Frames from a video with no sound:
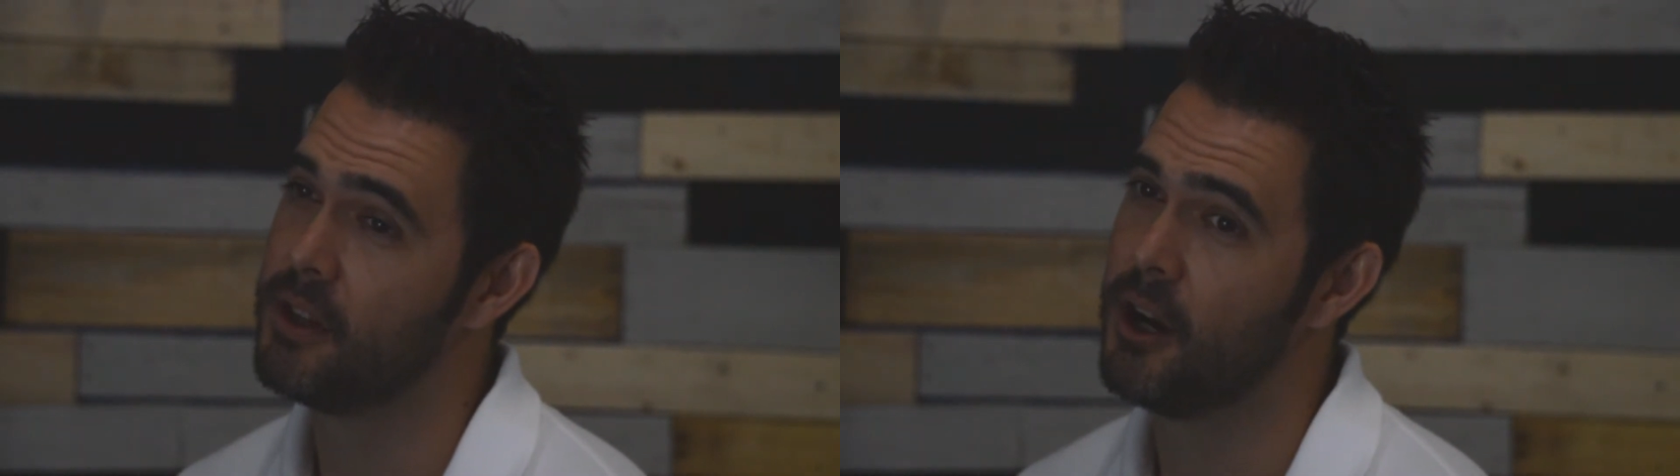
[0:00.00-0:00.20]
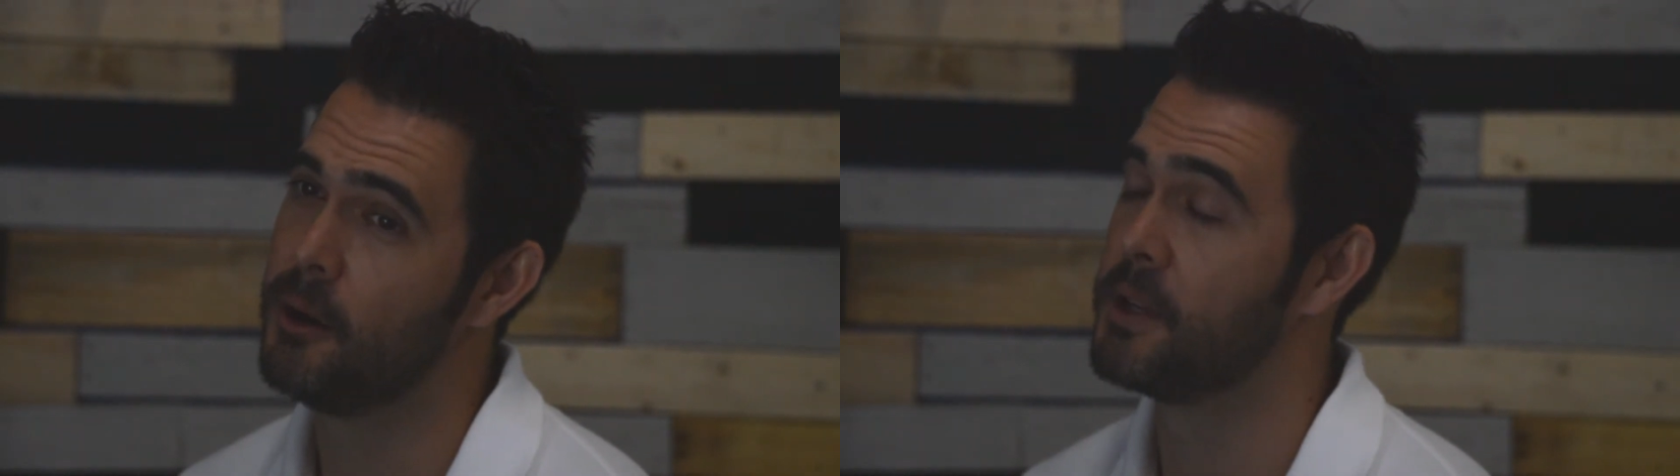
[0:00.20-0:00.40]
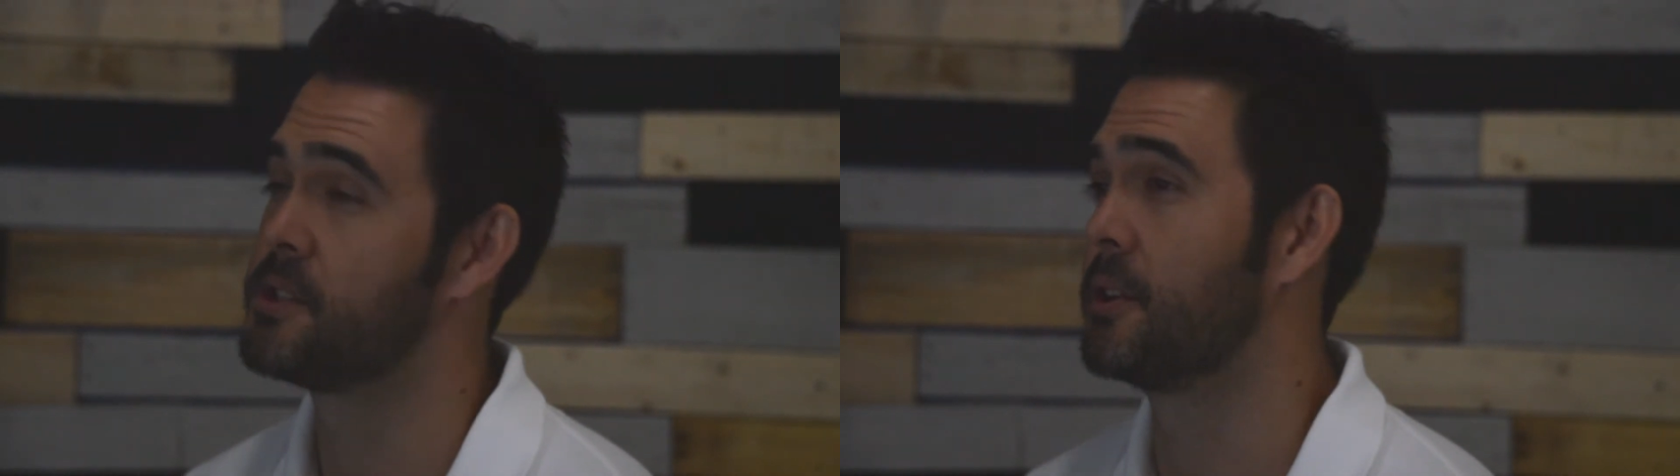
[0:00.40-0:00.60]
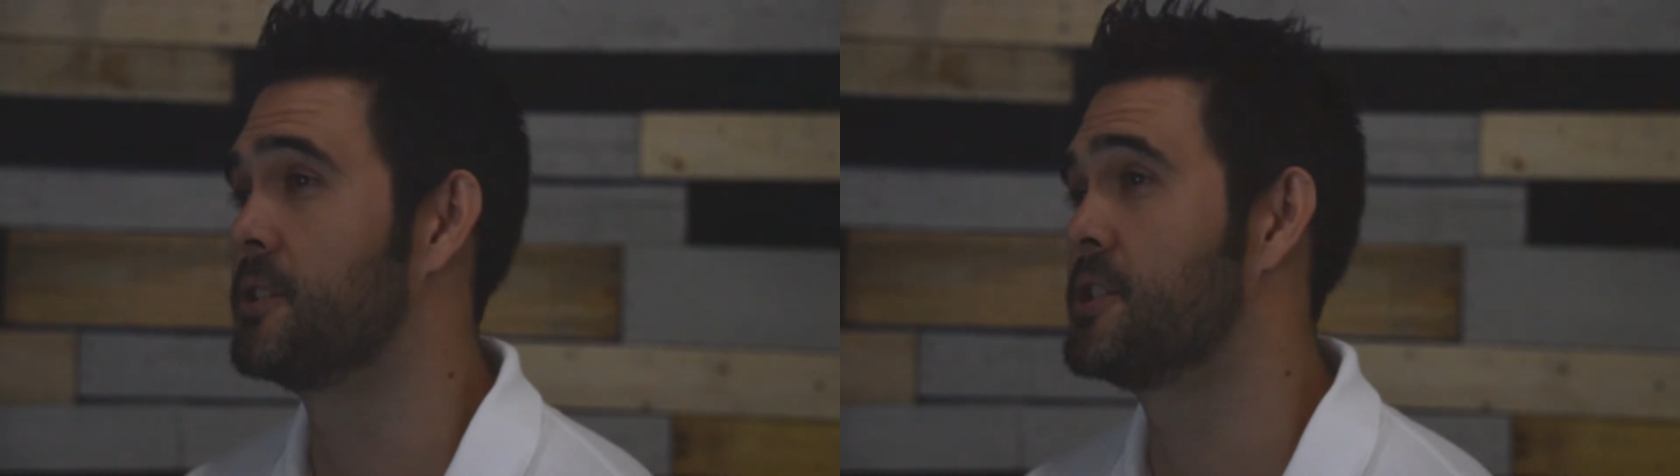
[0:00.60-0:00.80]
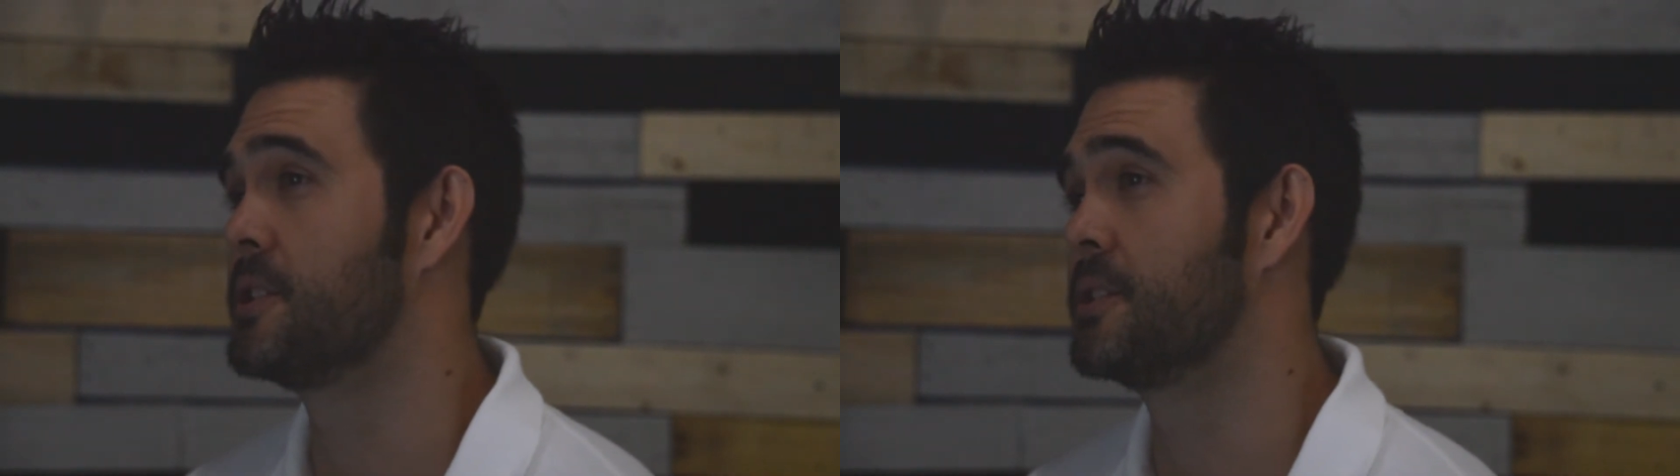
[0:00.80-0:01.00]
I
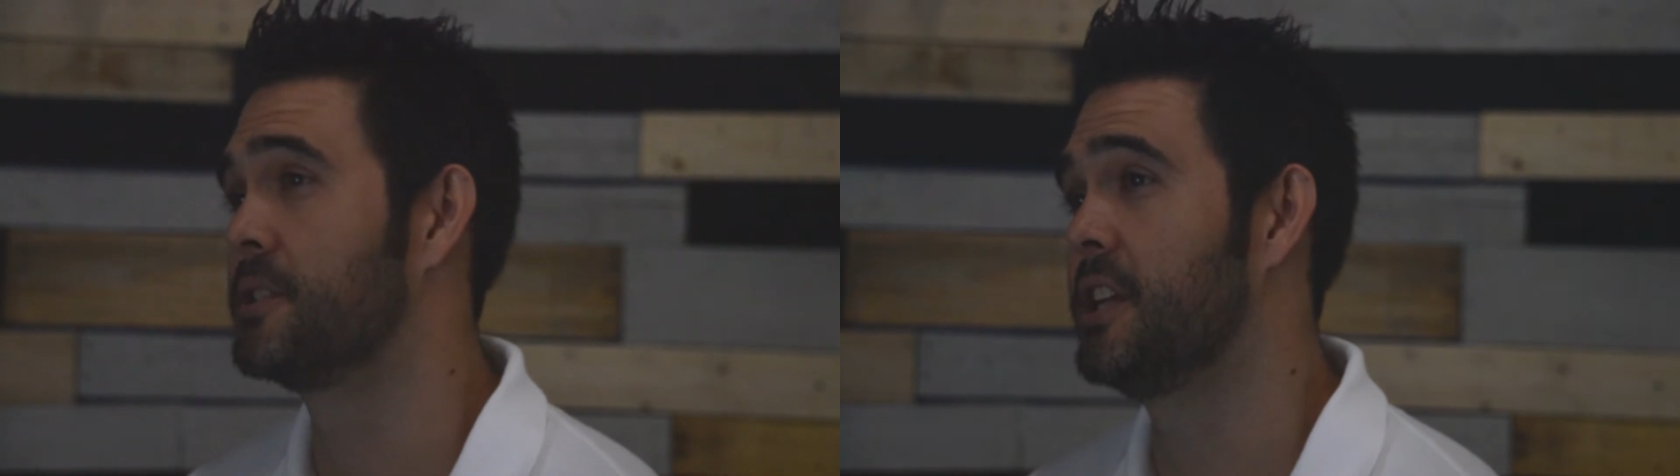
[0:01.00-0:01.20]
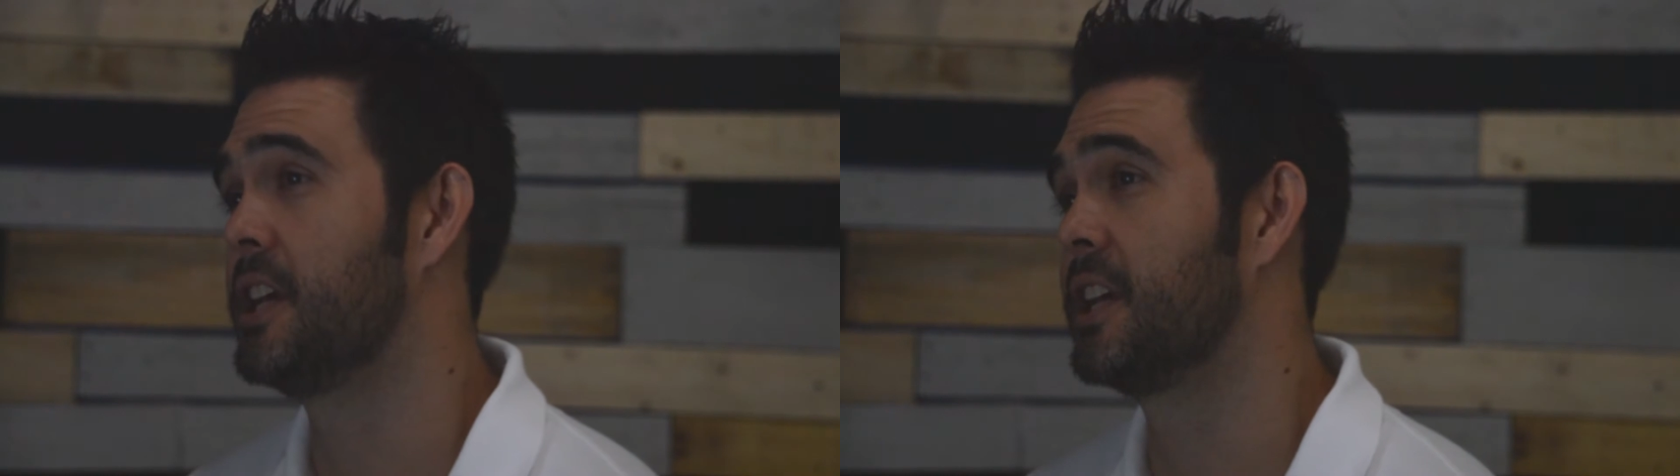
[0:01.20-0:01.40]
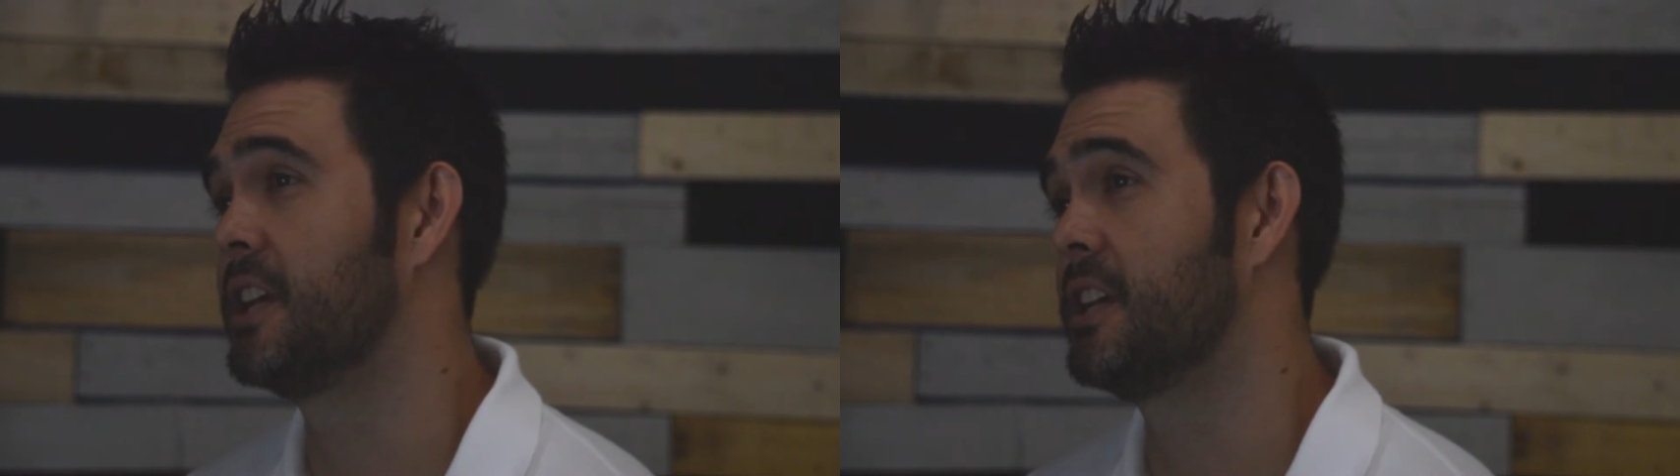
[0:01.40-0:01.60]
started cheerleading